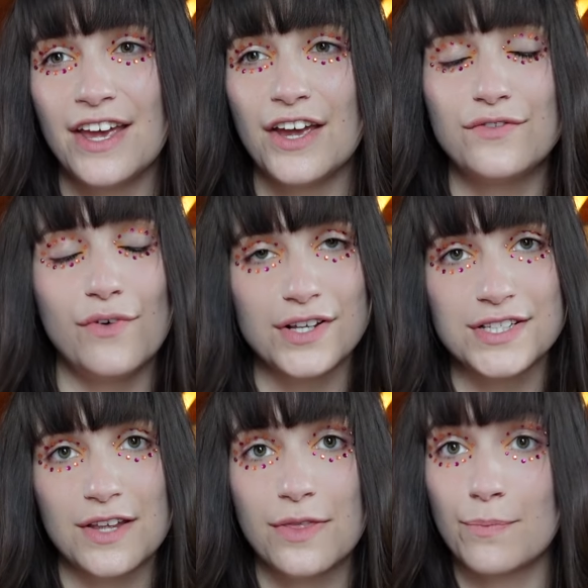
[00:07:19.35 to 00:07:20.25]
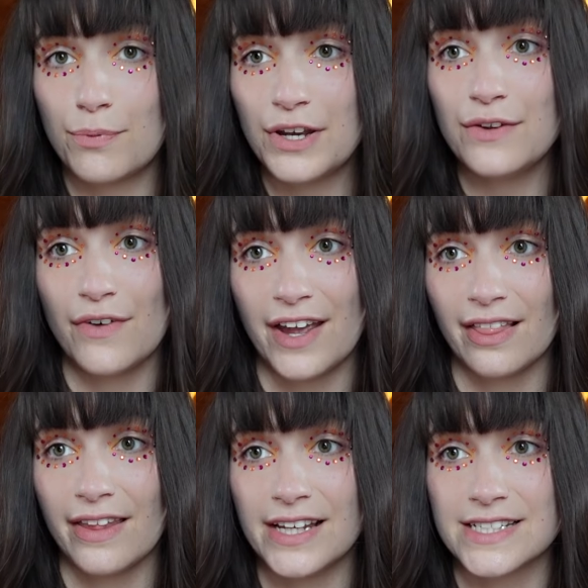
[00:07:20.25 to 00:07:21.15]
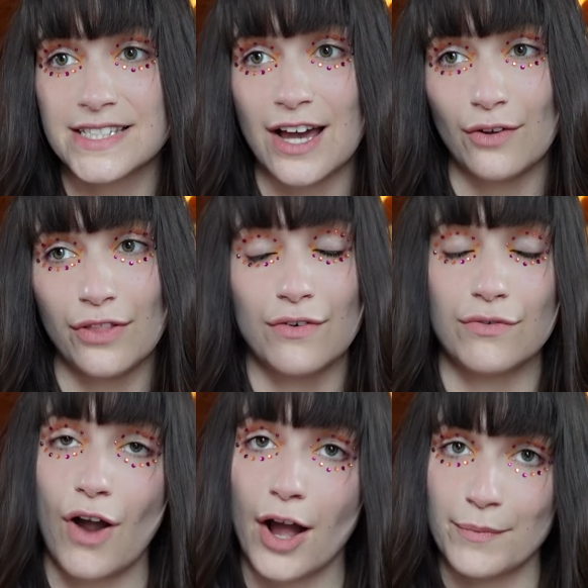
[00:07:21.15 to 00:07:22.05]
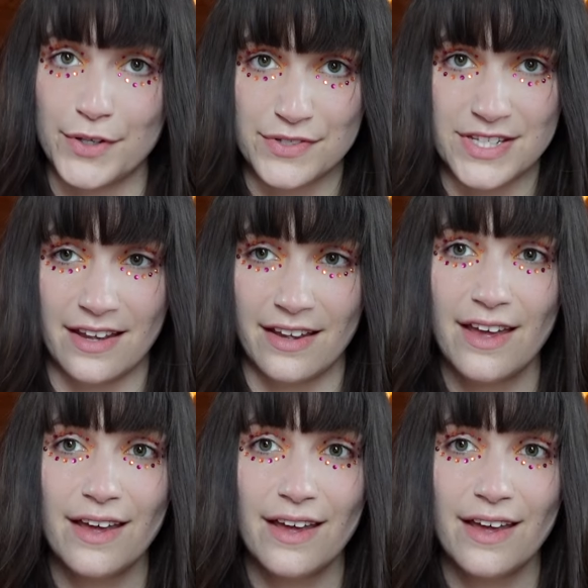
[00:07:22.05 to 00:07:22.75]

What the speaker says: it was the prevailing sound of rock music,